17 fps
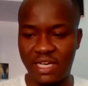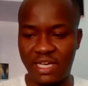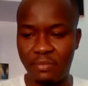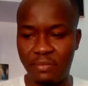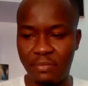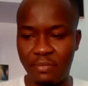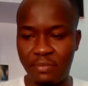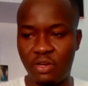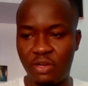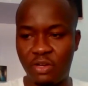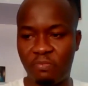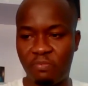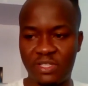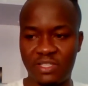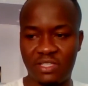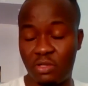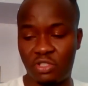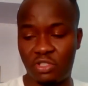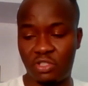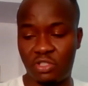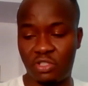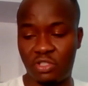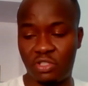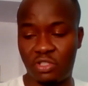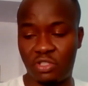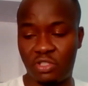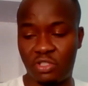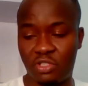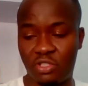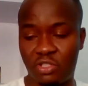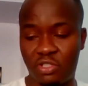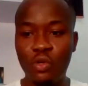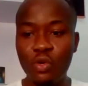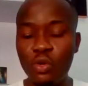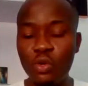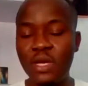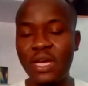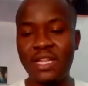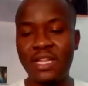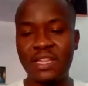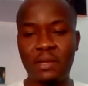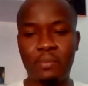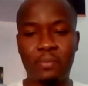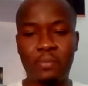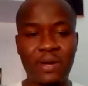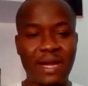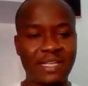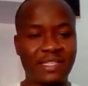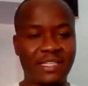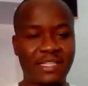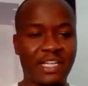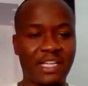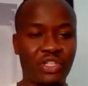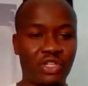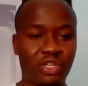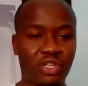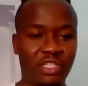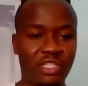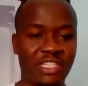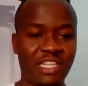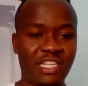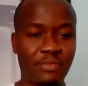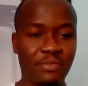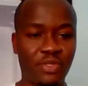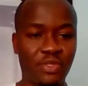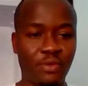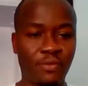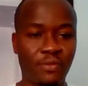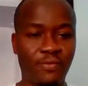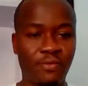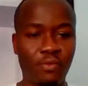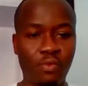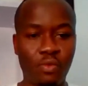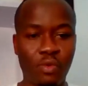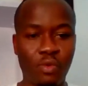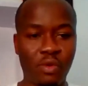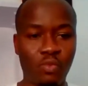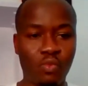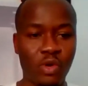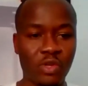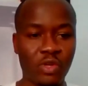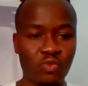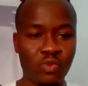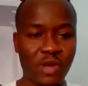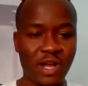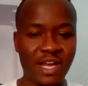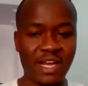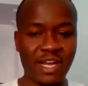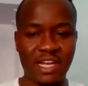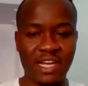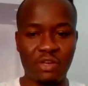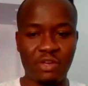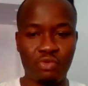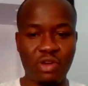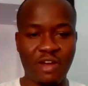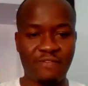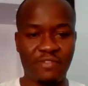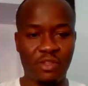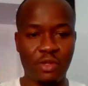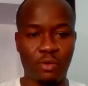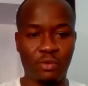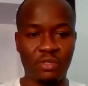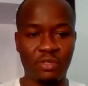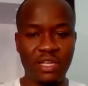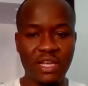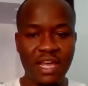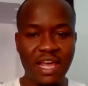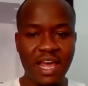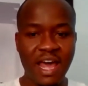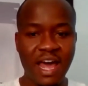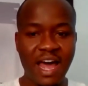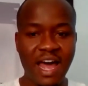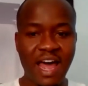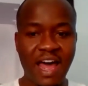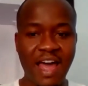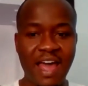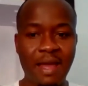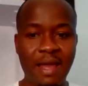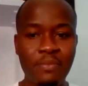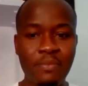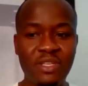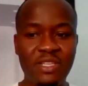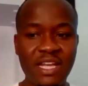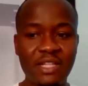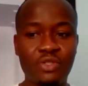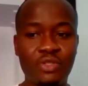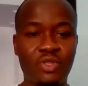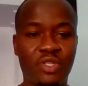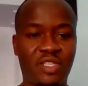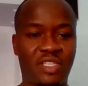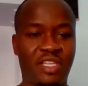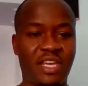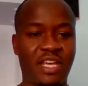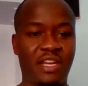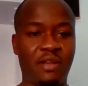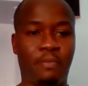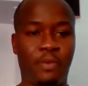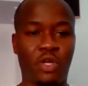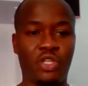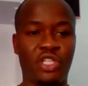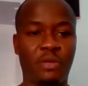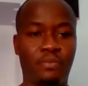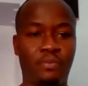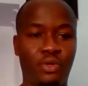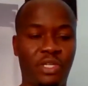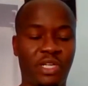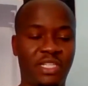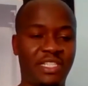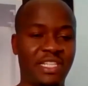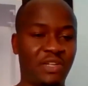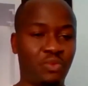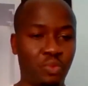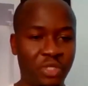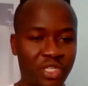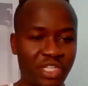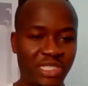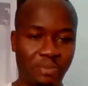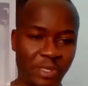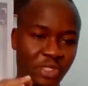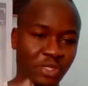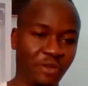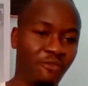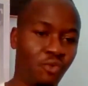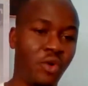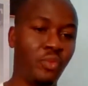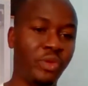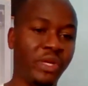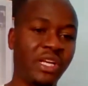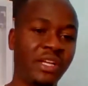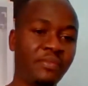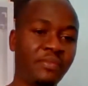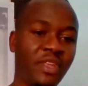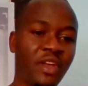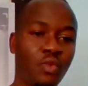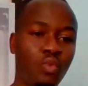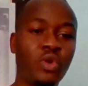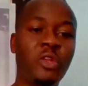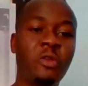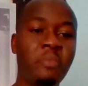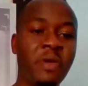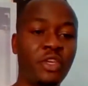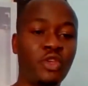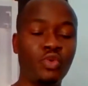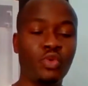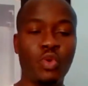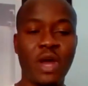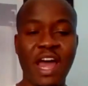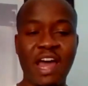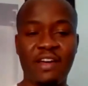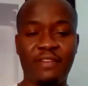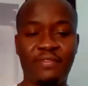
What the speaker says: of persons, not just in Africa, around the world also want to focus on price action. If you look at the price action in terms of what Wakanda Inu have done, I am yet to see any blockchain project that within a space of 1 week would make you have